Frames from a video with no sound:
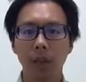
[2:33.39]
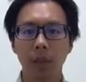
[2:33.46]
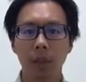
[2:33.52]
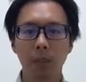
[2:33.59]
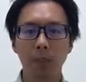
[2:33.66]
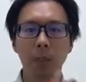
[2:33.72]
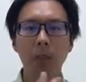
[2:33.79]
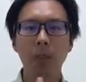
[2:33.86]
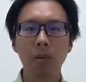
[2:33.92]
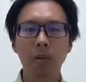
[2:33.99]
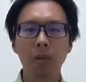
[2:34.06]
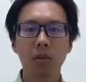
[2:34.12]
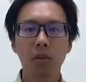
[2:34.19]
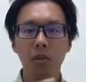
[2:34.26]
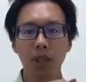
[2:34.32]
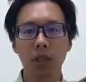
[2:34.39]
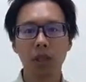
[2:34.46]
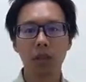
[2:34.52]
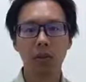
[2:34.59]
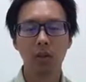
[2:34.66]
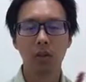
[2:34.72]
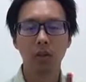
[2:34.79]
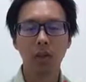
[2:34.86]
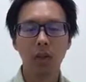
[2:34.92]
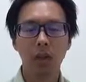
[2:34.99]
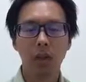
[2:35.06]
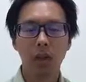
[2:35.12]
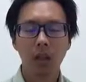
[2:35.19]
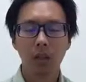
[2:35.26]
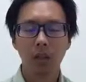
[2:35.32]
it promotes urination,
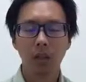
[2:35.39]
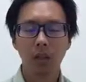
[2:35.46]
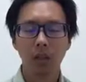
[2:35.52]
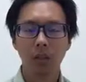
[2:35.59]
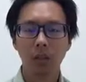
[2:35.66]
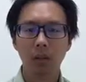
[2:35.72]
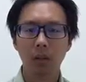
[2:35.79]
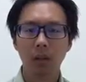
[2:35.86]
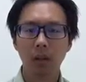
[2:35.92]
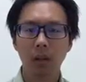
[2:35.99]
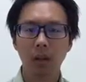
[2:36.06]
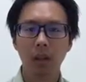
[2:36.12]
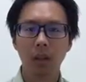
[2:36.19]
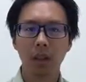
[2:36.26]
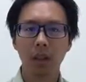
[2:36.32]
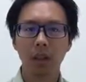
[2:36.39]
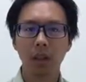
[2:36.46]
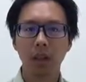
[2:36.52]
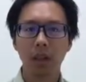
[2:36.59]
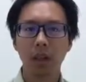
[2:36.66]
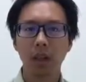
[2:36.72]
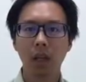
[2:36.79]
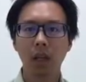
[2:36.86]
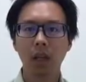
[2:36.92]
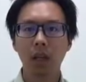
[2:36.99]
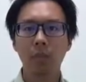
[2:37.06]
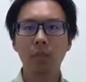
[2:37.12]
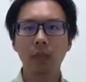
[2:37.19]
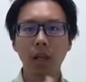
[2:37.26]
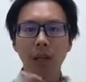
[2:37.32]
so
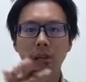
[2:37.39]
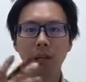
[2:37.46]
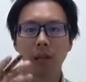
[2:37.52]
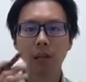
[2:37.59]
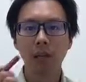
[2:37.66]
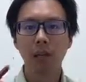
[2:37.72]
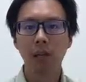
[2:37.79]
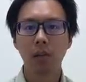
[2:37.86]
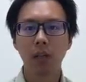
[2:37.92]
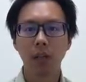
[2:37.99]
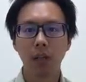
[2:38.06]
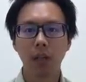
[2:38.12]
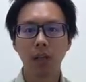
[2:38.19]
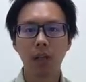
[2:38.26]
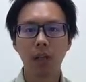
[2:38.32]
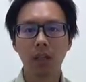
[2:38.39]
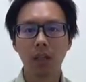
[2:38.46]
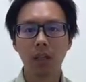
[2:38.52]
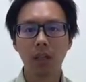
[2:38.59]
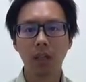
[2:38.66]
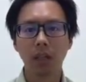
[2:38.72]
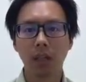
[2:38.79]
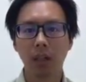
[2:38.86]
it's making your kidneys